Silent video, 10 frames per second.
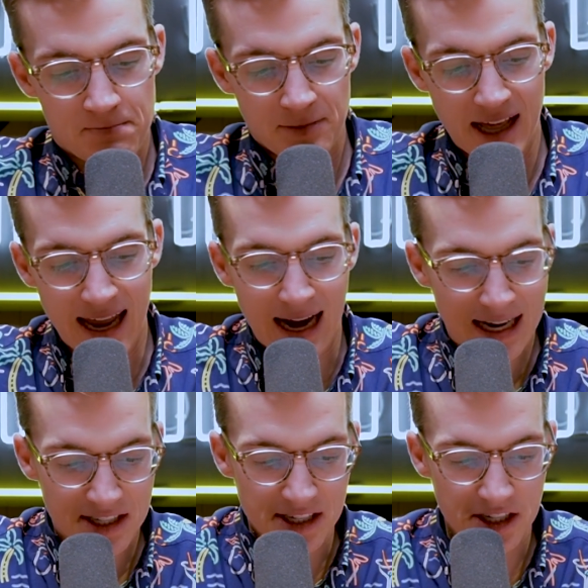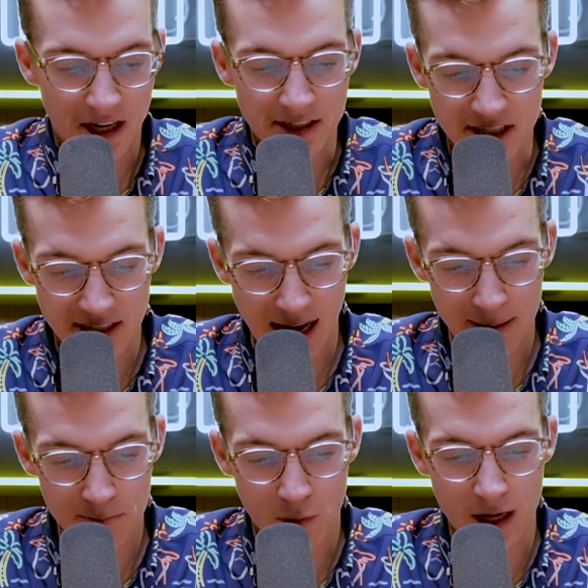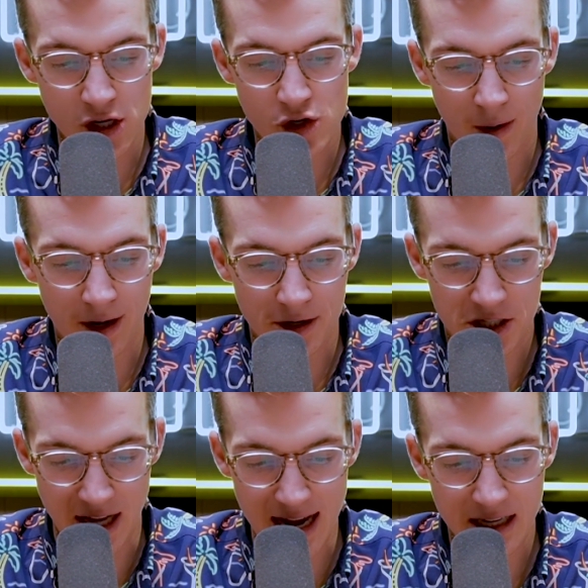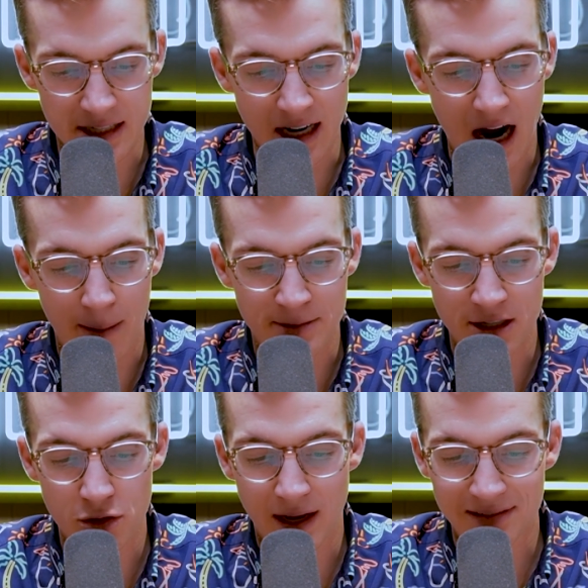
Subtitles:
Then as the sun set, we enjoyed our steaks and hopped into a